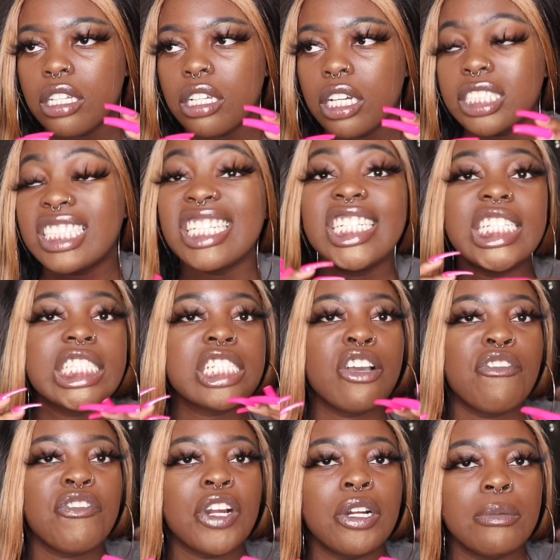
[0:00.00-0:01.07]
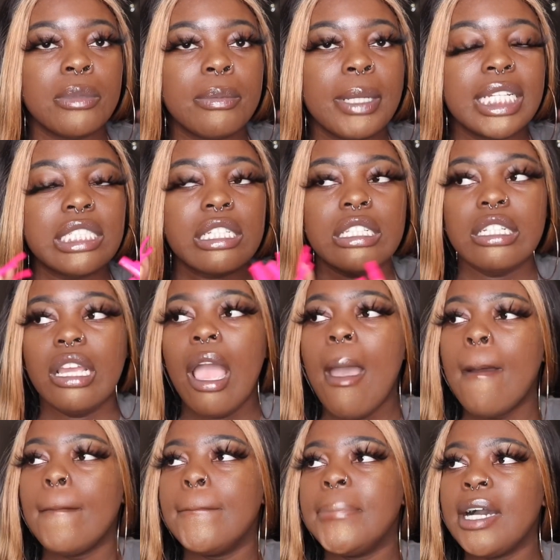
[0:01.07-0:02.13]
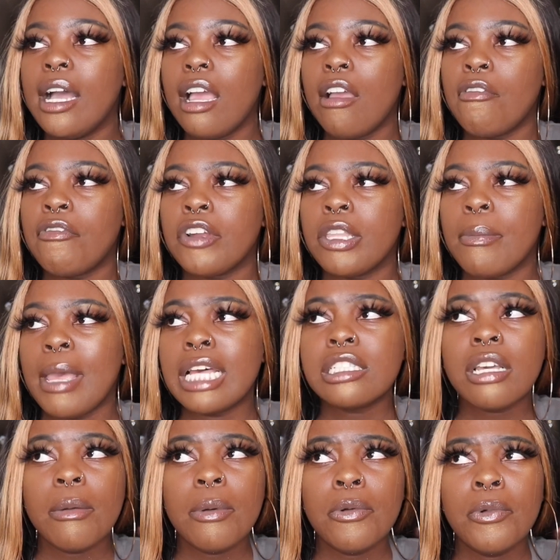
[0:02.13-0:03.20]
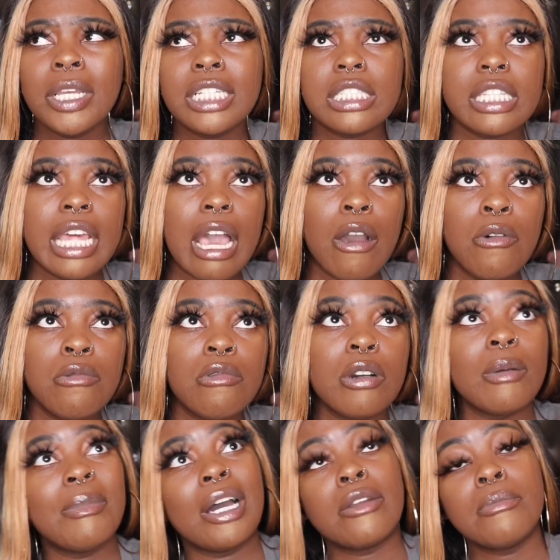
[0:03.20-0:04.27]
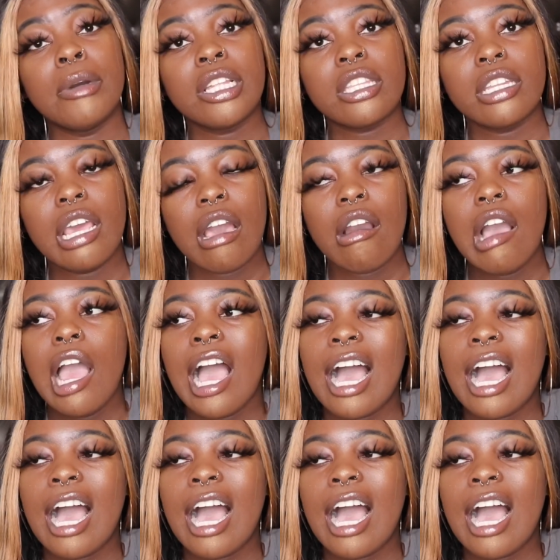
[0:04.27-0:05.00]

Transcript: until it's confirmed basically but for the past couple weeks now about a month now